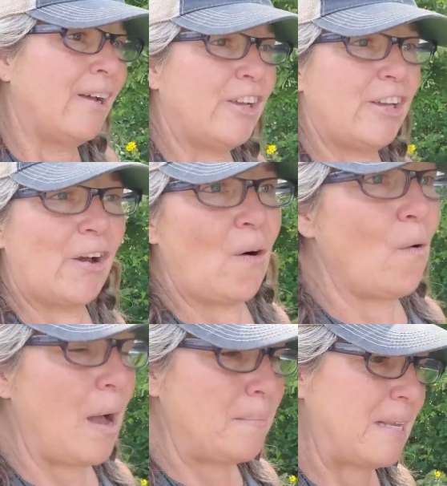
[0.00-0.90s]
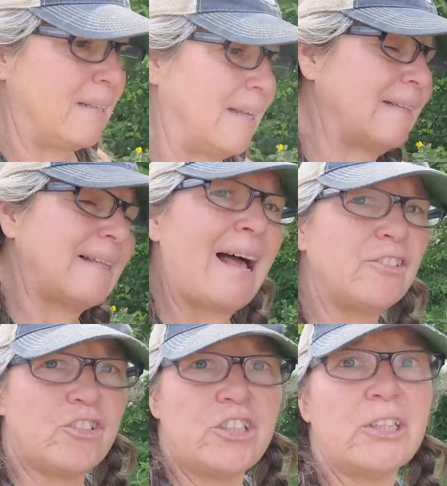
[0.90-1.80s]
You know, I mean,
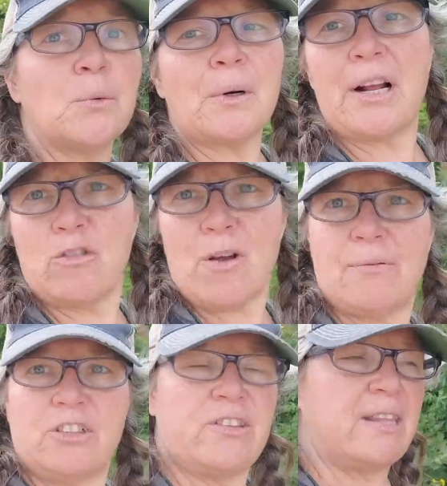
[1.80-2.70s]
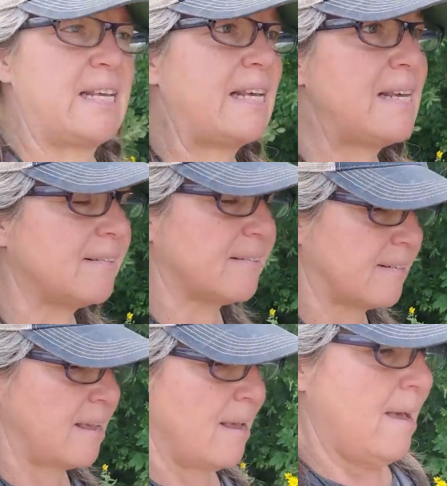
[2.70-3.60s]
last year when I traveled to the
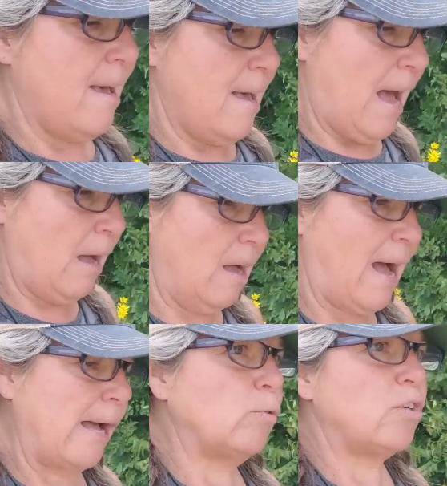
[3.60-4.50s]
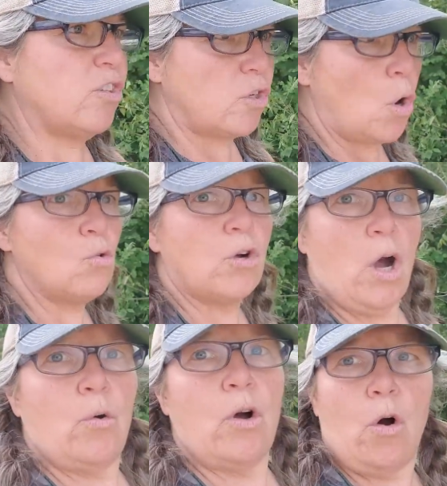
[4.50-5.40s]
east, uh, I was so
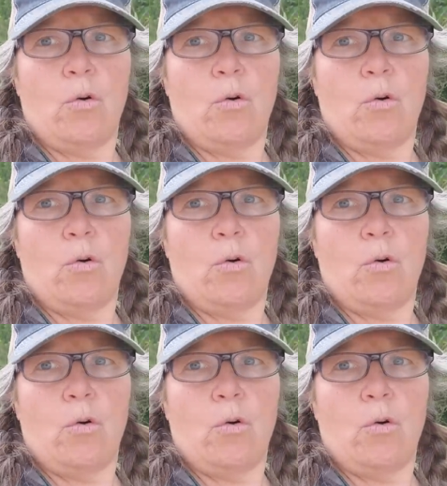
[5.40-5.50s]
go, go,